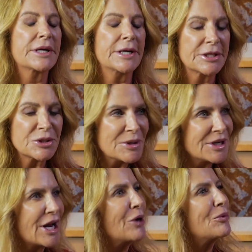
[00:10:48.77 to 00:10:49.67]
My husband
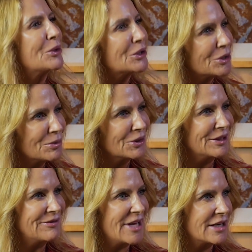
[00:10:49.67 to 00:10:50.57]
and I really
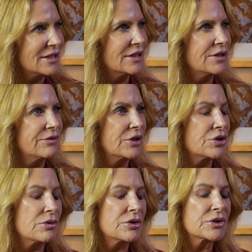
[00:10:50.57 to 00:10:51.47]
believe that as
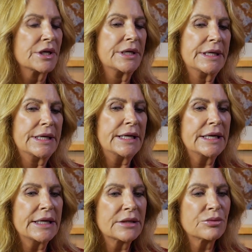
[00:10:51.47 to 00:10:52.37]
individuals,
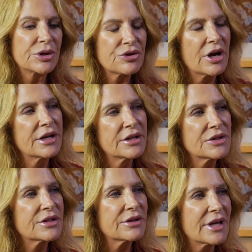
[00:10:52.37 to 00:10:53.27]
and we try and
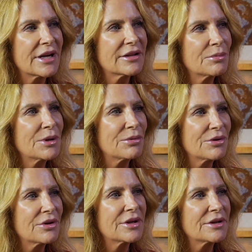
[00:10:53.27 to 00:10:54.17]
instill that in the
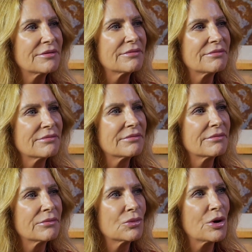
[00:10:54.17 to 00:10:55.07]
people that
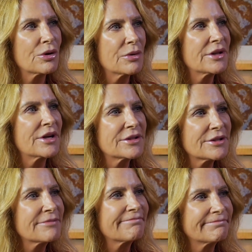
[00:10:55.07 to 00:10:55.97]
work with us.